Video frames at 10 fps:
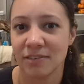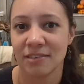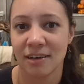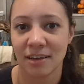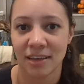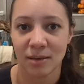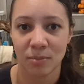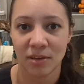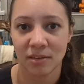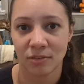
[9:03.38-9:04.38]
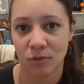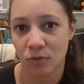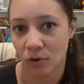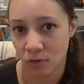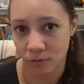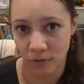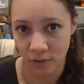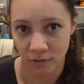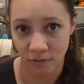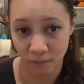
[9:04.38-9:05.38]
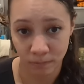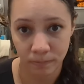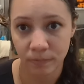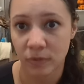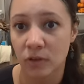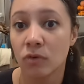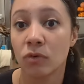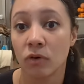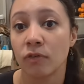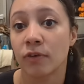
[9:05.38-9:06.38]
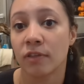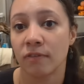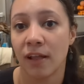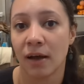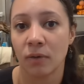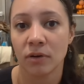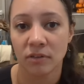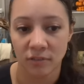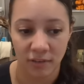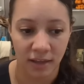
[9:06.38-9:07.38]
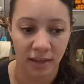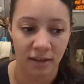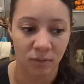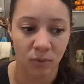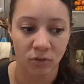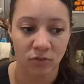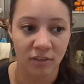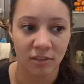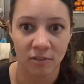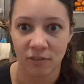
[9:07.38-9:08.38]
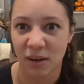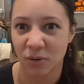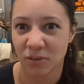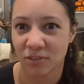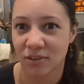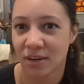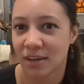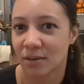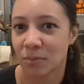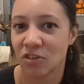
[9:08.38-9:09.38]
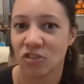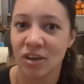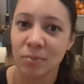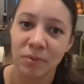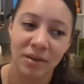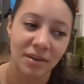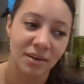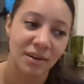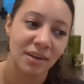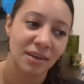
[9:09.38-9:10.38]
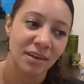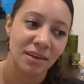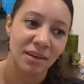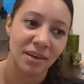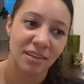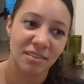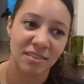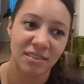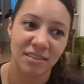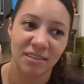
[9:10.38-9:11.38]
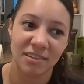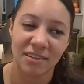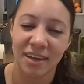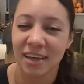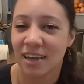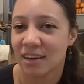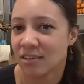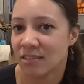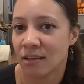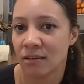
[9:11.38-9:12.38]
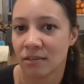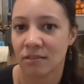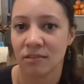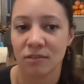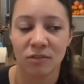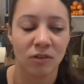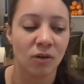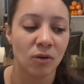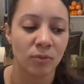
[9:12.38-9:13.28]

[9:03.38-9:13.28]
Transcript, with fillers: sucky because you grow for the you grow for the flowers and when you see the flowers are kind of misshapen, it's it kind of sucks. So